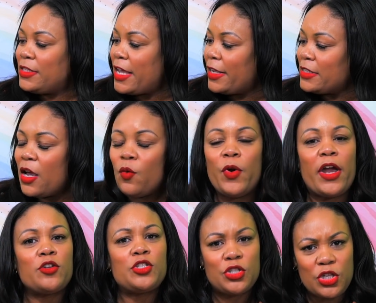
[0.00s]
Duck Duck, we
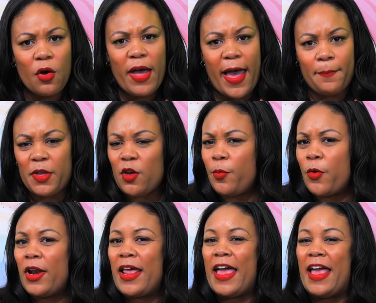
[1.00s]
are so happy you
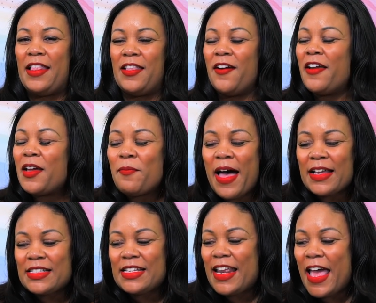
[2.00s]
bought a learning
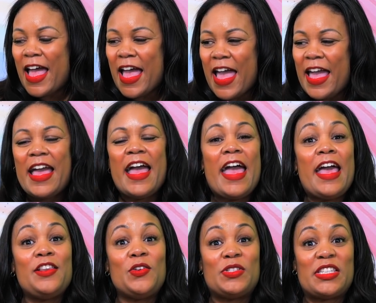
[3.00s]
box today.
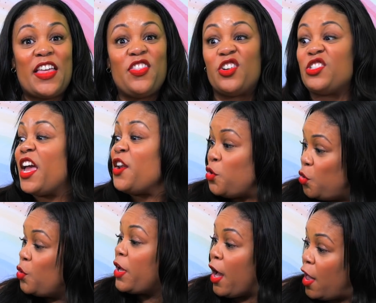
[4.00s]
And you said there's a
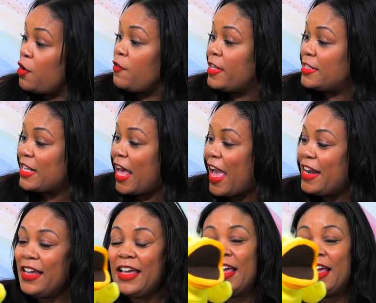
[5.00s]
new color inside.